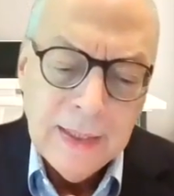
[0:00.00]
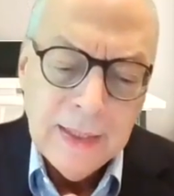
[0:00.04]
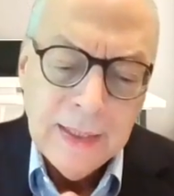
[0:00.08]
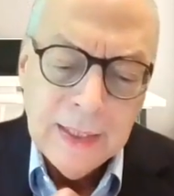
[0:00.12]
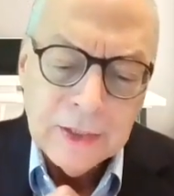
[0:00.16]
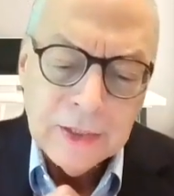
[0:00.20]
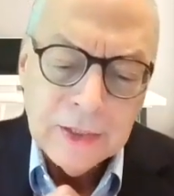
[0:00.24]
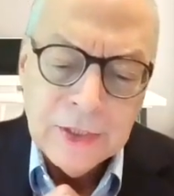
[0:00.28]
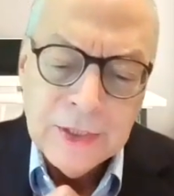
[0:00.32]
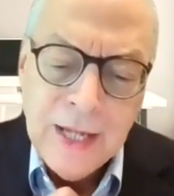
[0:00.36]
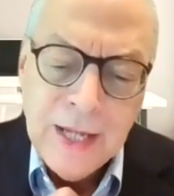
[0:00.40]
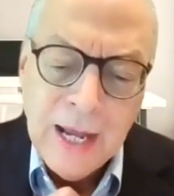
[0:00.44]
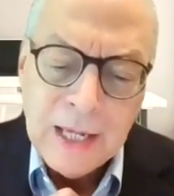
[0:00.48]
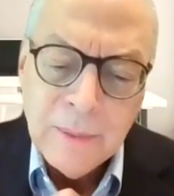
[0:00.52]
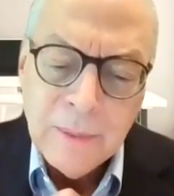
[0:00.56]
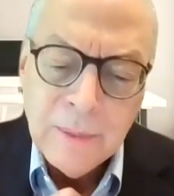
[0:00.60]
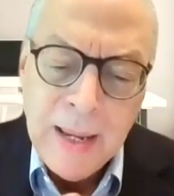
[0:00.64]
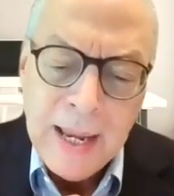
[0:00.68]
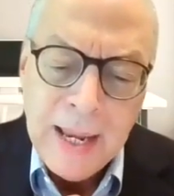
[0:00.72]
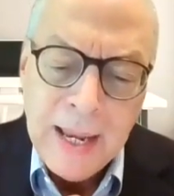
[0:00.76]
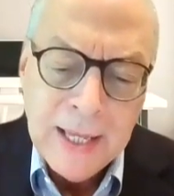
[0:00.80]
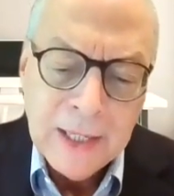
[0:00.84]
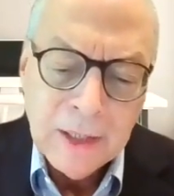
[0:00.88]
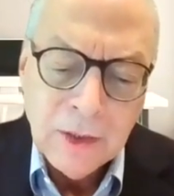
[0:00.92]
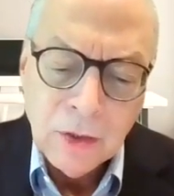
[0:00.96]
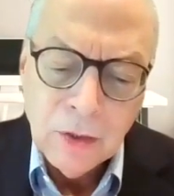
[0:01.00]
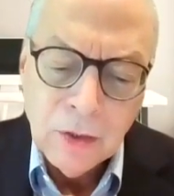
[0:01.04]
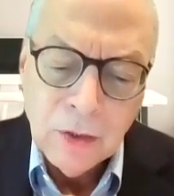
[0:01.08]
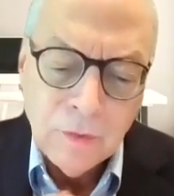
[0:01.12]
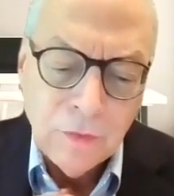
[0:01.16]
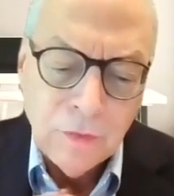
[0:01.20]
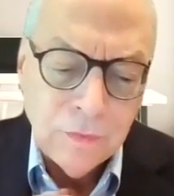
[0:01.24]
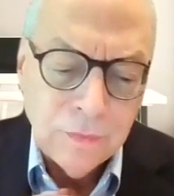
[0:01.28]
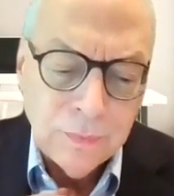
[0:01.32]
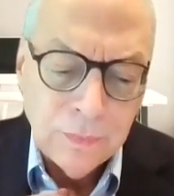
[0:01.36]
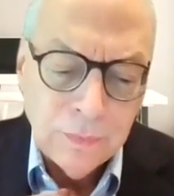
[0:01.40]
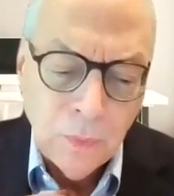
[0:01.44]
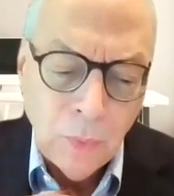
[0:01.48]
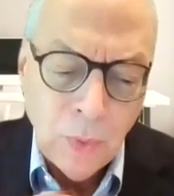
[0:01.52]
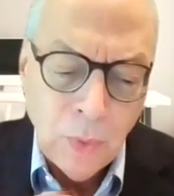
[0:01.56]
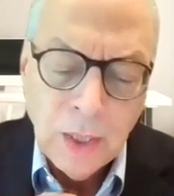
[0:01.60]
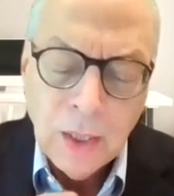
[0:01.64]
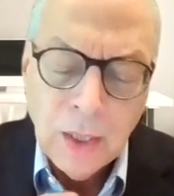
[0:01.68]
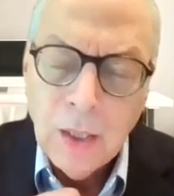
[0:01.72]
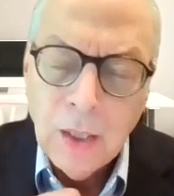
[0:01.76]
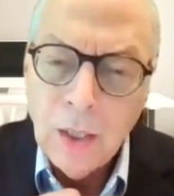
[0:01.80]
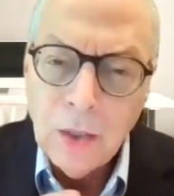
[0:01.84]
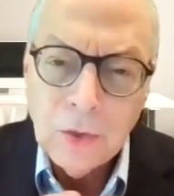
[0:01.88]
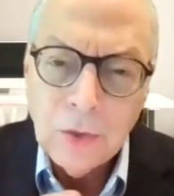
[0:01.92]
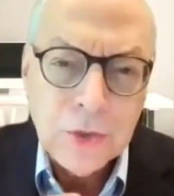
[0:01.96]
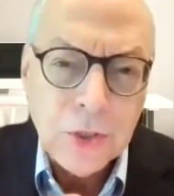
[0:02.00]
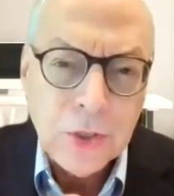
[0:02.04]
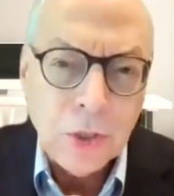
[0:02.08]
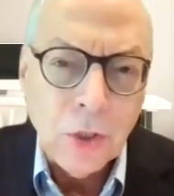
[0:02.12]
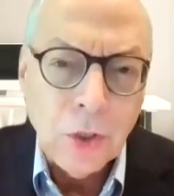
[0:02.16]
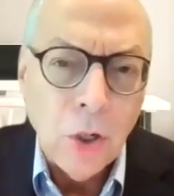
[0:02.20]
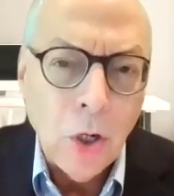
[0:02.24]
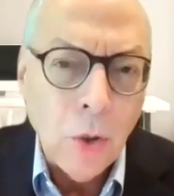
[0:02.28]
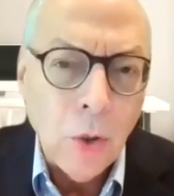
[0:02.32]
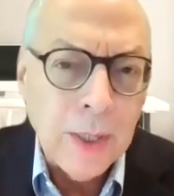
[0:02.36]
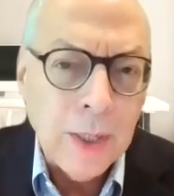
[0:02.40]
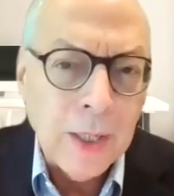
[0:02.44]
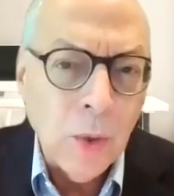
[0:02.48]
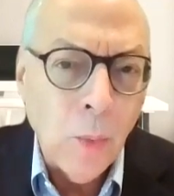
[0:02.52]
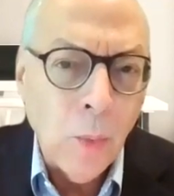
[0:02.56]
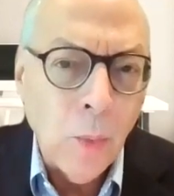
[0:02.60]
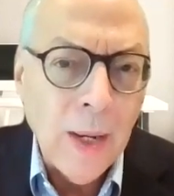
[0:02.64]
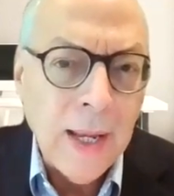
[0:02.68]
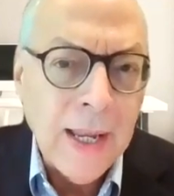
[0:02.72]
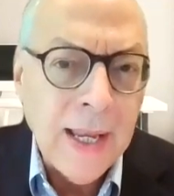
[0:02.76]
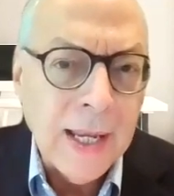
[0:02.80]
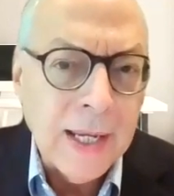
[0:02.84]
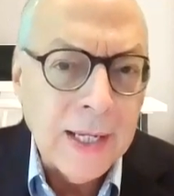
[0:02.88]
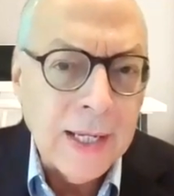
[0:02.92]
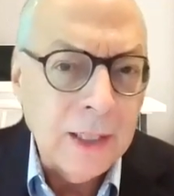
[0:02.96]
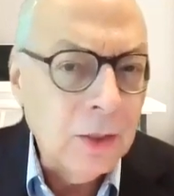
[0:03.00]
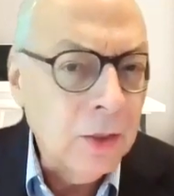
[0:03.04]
it's not a matter of one culture going away.